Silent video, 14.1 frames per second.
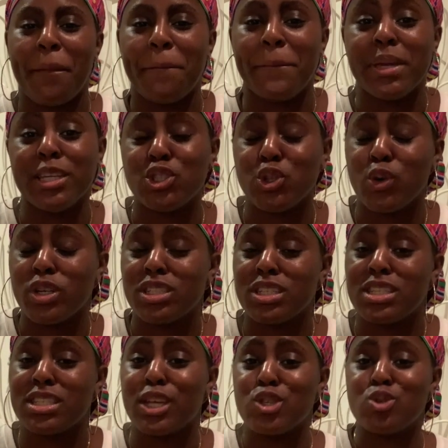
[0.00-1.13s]
Be sure to
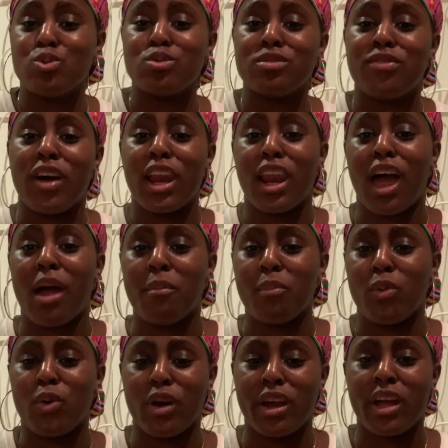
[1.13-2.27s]
stay tuned for a lot
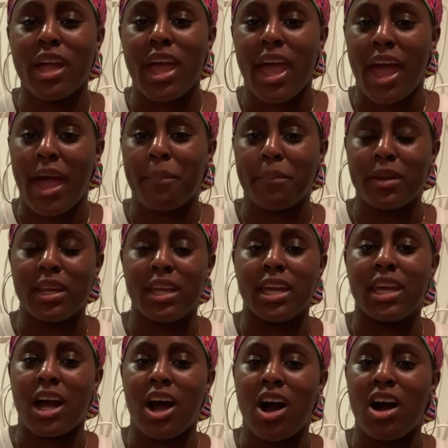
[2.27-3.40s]
more
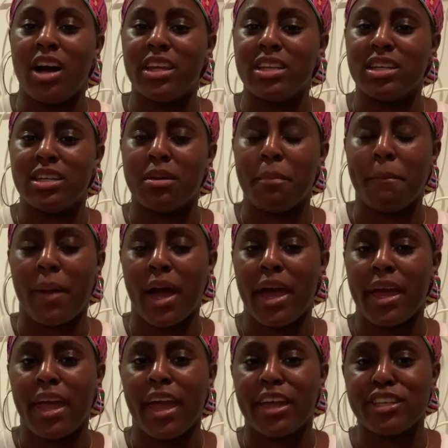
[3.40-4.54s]
happening on
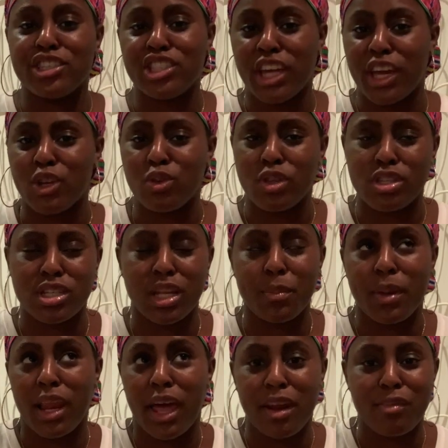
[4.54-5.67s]
my channel. There's going to
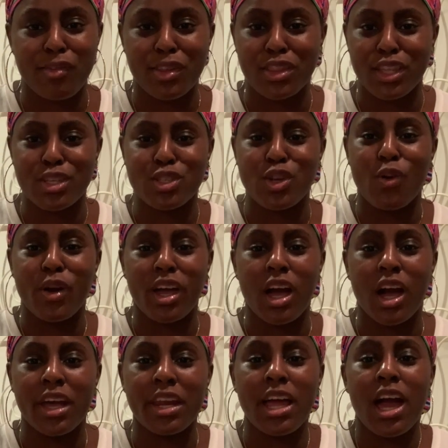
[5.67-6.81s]
be a lot of fun things going
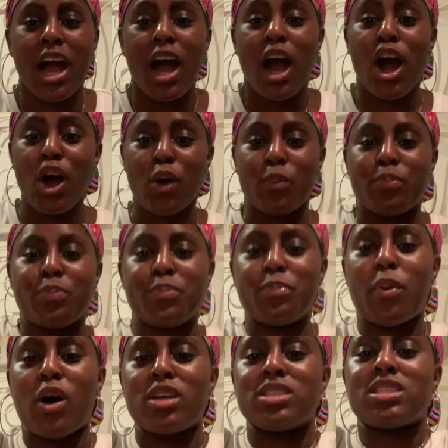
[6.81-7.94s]
on. Oh,
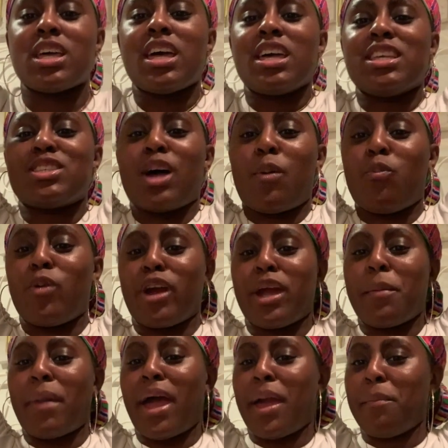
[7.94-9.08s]
pause. So I'm
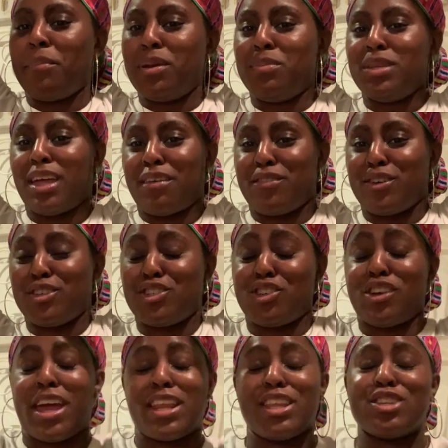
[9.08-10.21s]
wearing my BB Diverse
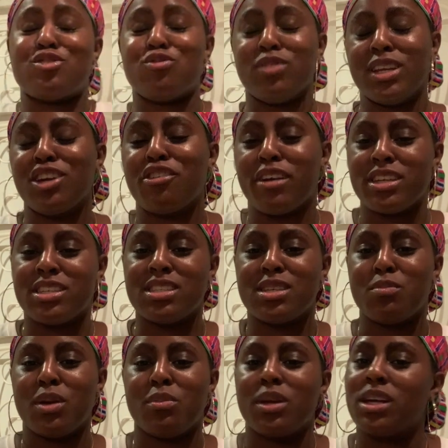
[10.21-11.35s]
shirt, and it's really crazy to
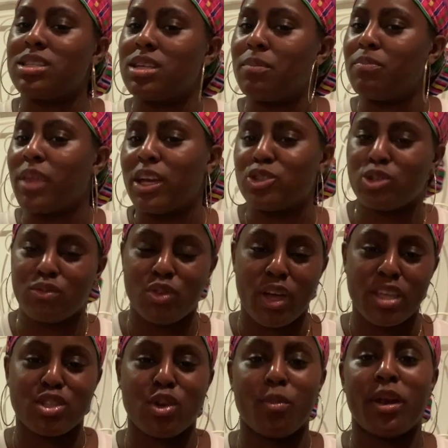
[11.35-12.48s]
me because I'm not sure if you
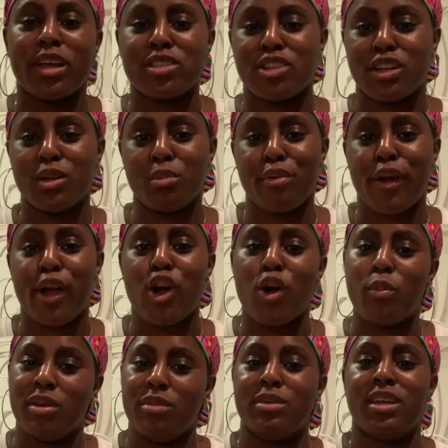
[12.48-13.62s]
guys know, but I started a brand
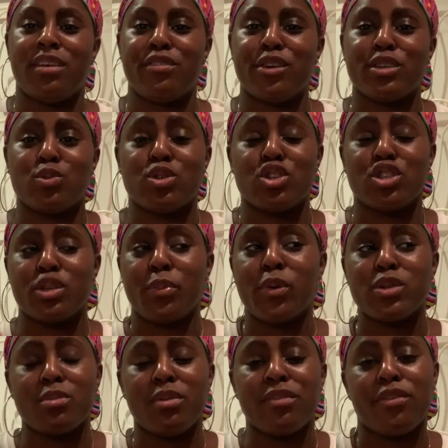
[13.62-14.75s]
called BB Diverse, which is
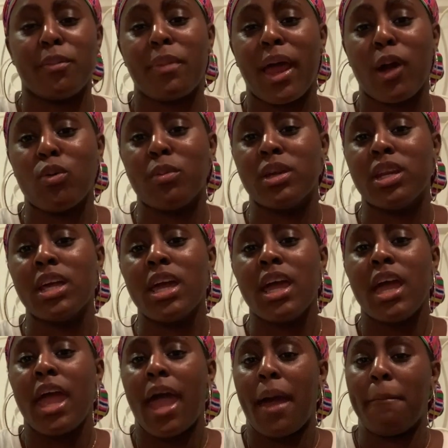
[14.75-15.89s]
supposed to be for Black women
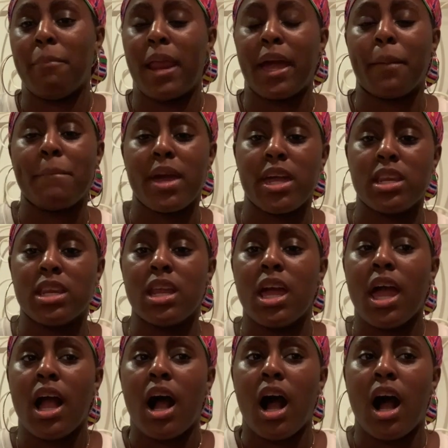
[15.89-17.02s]
and Black men.
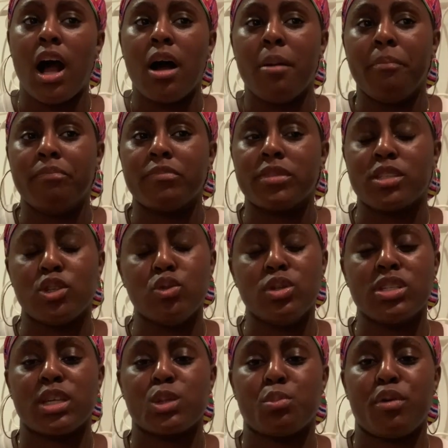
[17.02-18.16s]
It's a
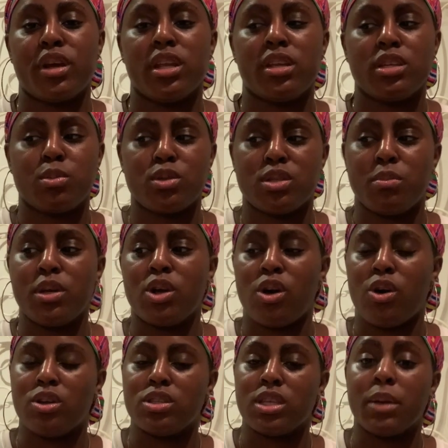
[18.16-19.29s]
unisex brand, and it's supposed to be
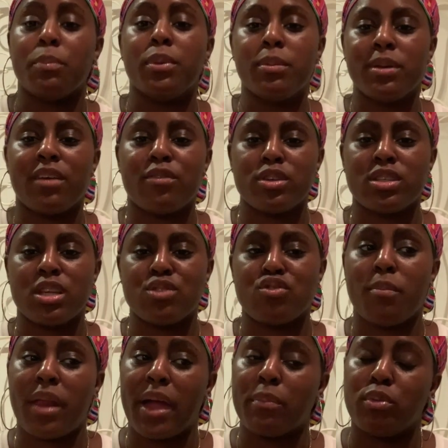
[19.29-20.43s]
called, BB Diverse stands for
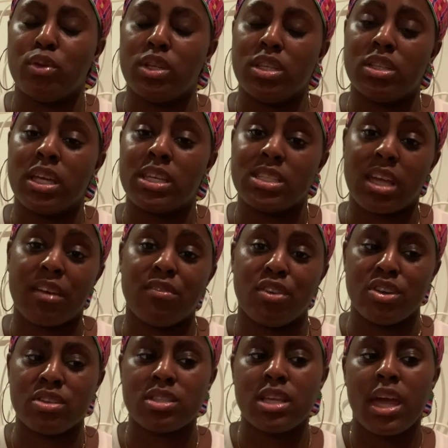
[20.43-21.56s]
Black Beauty is
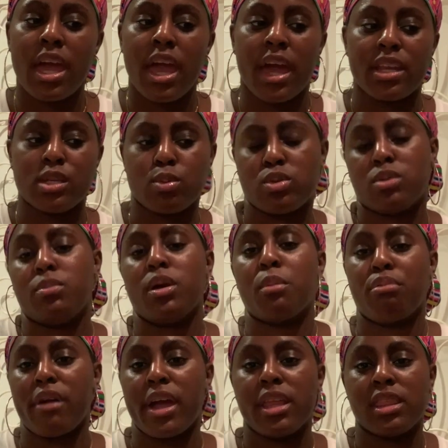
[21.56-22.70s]
Diverse, and it's supposed to be a
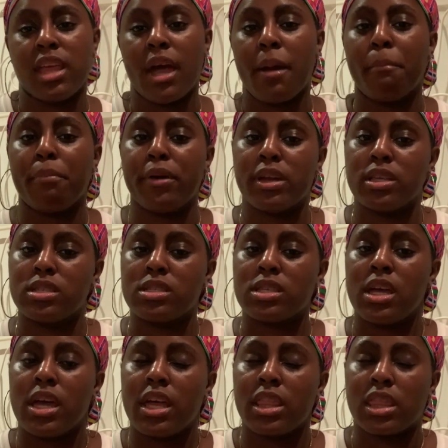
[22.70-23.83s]
brand that brings
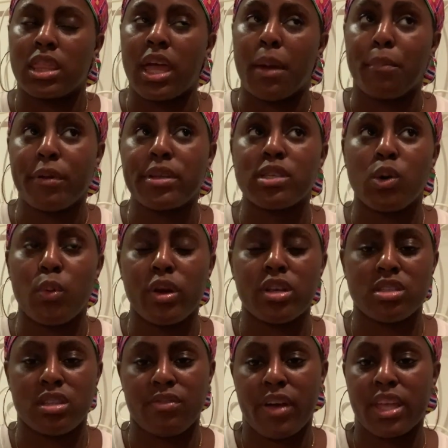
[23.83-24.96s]
awareness
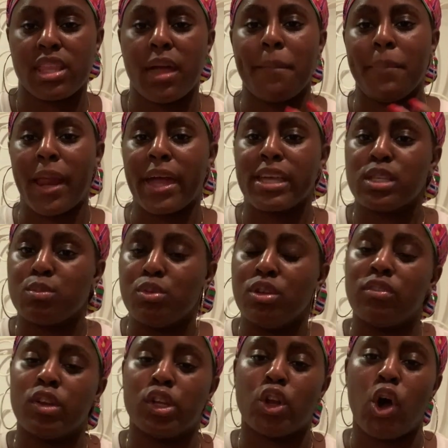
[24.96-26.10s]
to the fact that Black is
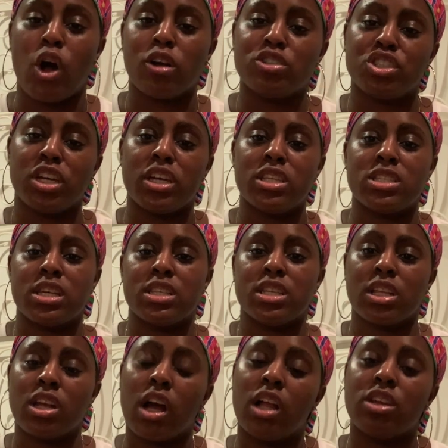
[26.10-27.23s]
beautiful in all shades and
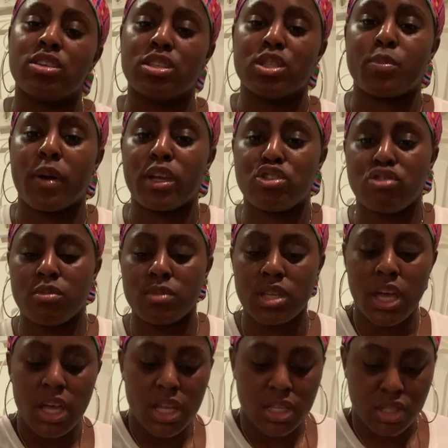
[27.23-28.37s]
in colors and spectrums.
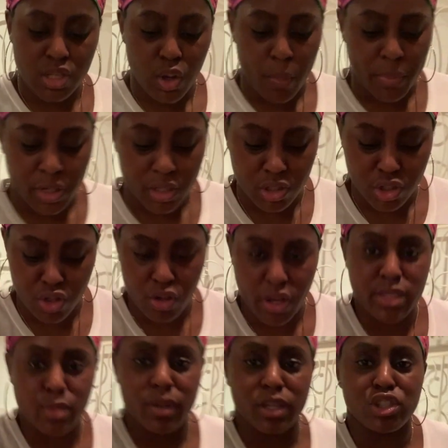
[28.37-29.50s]
So I'm going to show you
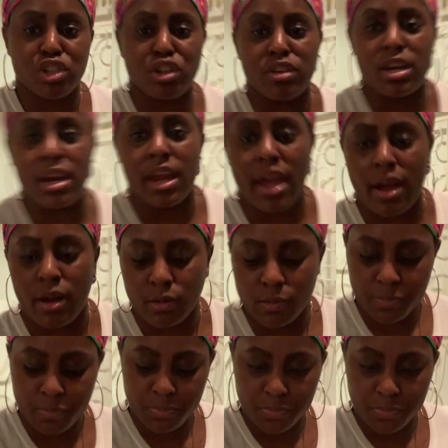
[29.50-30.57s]
guys my shirt now.